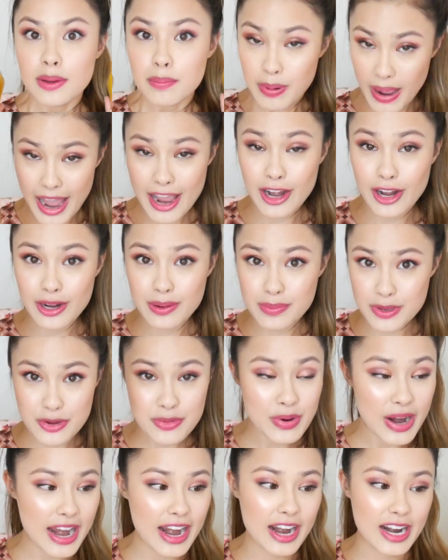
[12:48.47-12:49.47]
buyer
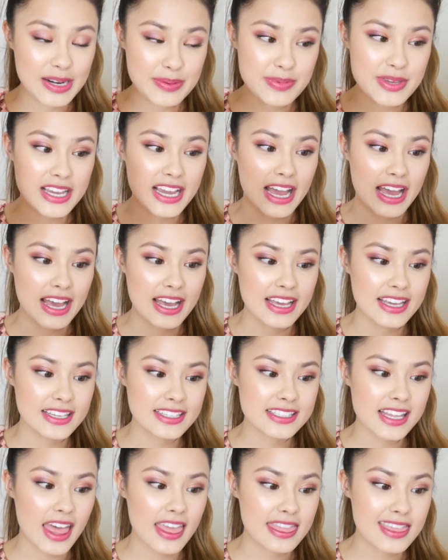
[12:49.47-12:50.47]
beware,
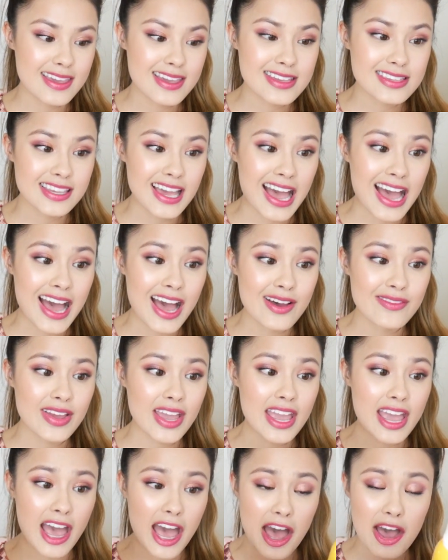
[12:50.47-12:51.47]
because these have
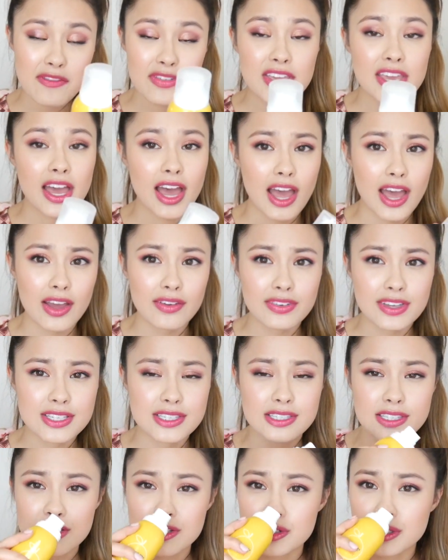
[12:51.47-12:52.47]
a heavy
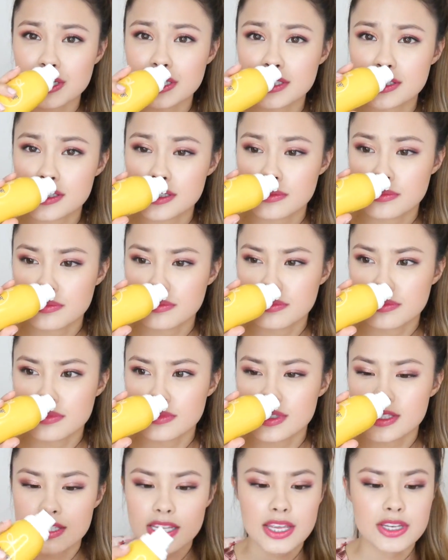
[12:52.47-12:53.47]
citrus
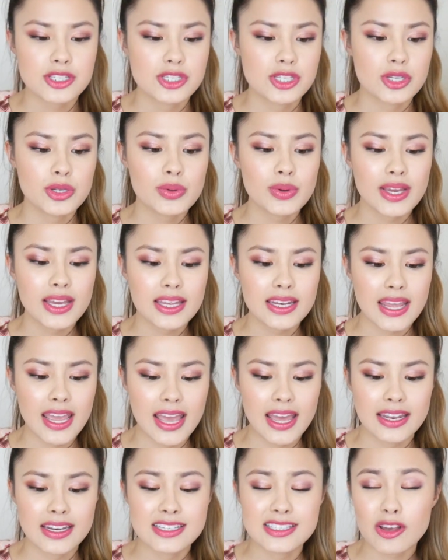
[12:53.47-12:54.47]
scent to it
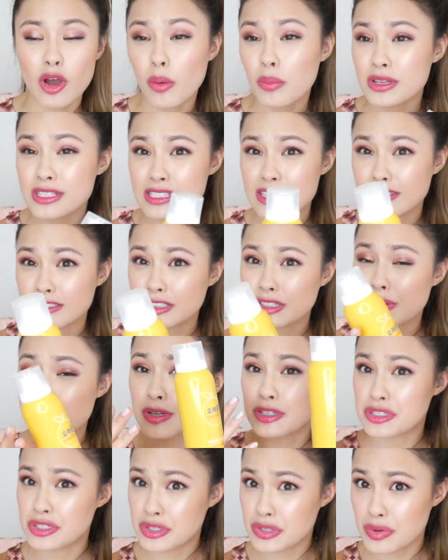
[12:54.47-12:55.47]
and it's almost a little
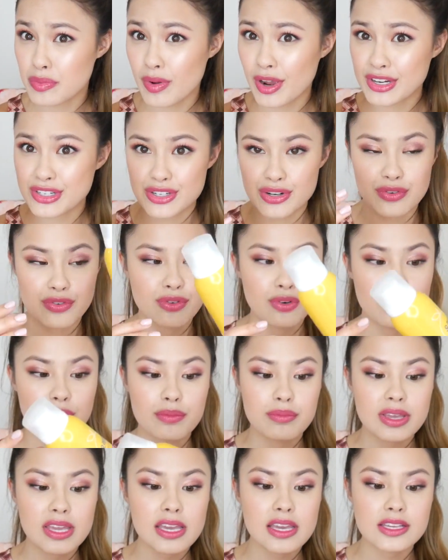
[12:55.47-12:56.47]
bit too much for
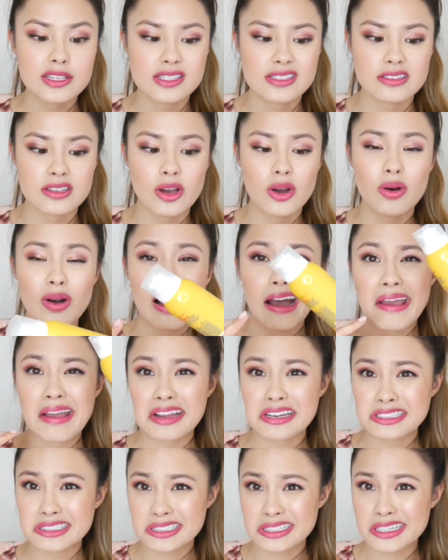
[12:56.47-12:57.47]
me. So I
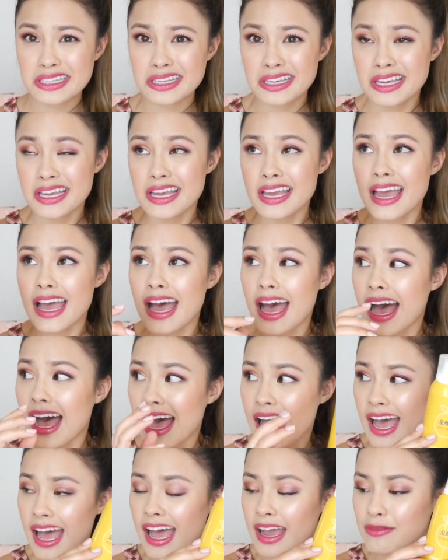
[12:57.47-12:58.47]
actually
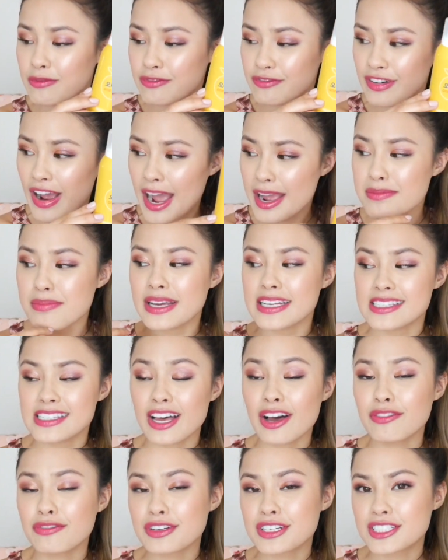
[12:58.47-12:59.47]
find
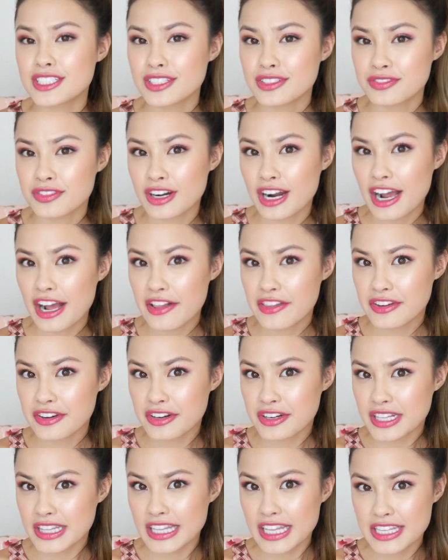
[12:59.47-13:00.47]
myself reaching for
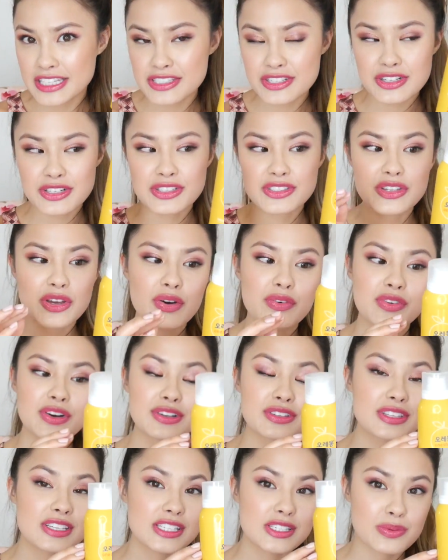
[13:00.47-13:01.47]
other cleansers over
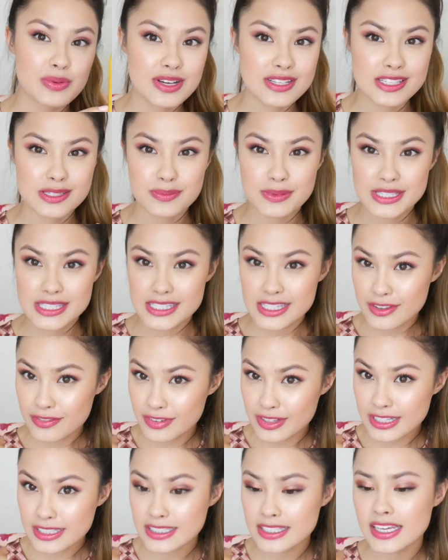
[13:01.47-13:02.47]
this one
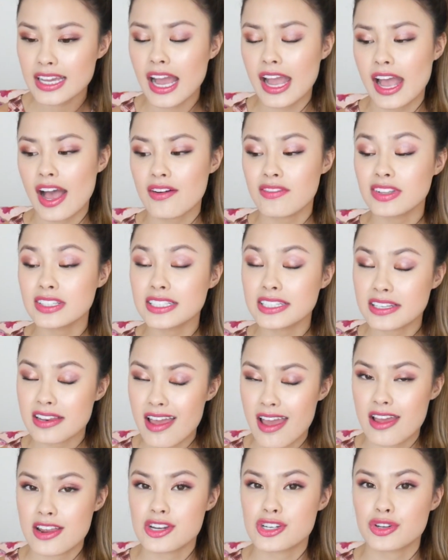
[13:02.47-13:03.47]
specifically. I have a
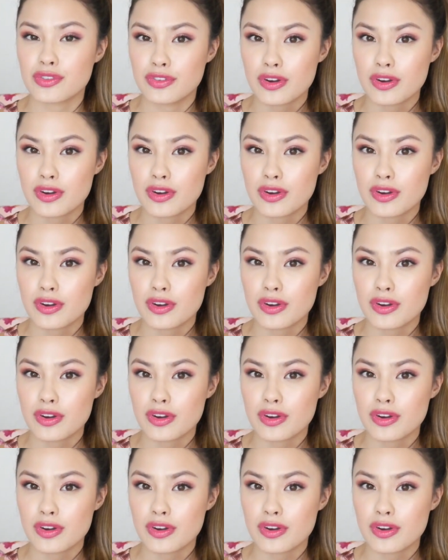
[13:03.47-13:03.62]
Laneige